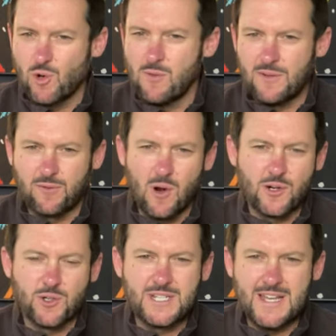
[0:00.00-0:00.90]
drove it for
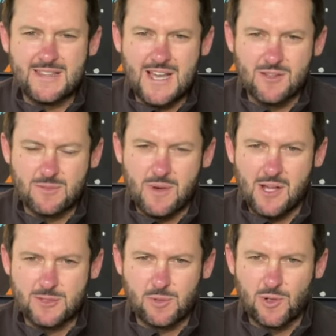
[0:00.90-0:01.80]
under 10,000
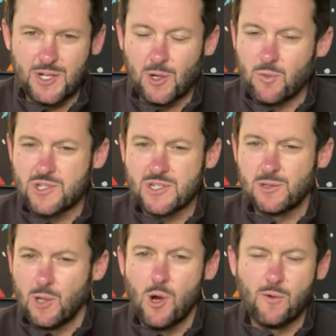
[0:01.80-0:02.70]
miles per year, which
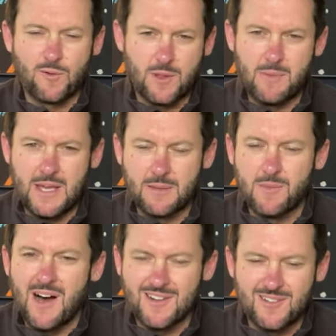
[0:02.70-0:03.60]
is low for the make
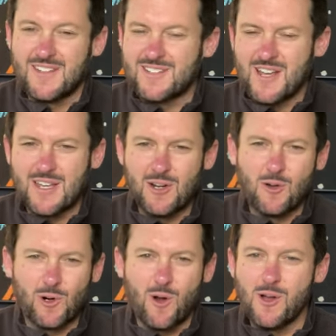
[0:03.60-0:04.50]
and model. The second
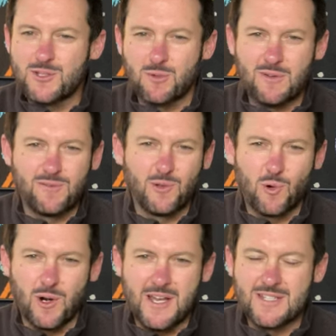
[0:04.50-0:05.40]
owner also
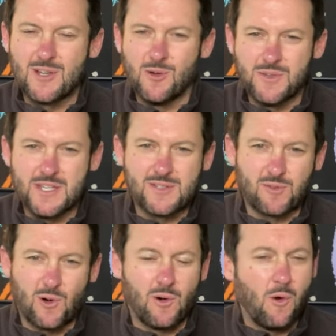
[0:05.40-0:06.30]
Florida has owned this
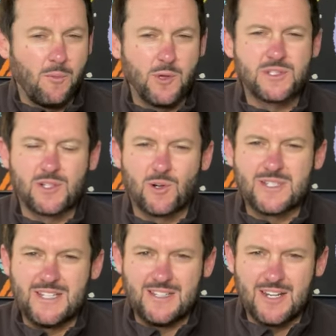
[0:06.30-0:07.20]
for almost
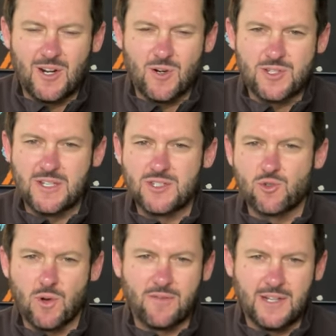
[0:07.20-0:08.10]
13 years and has
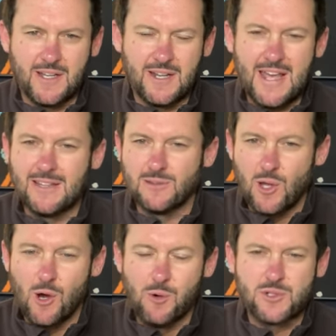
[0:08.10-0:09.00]
driven it a
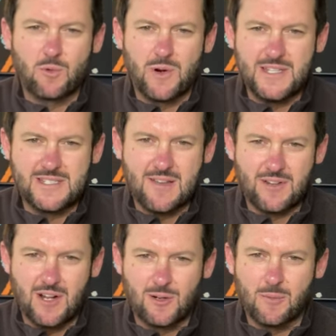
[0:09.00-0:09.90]
low
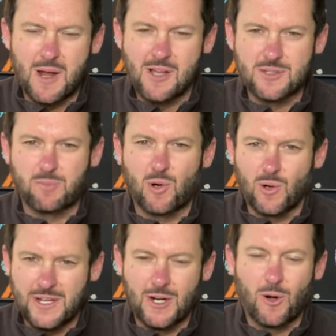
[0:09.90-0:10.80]
2,700 miles
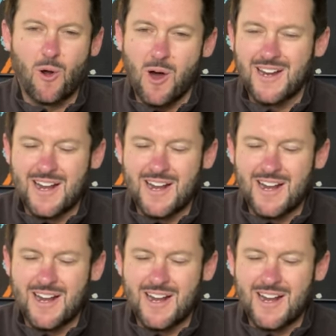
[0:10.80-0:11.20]
per year on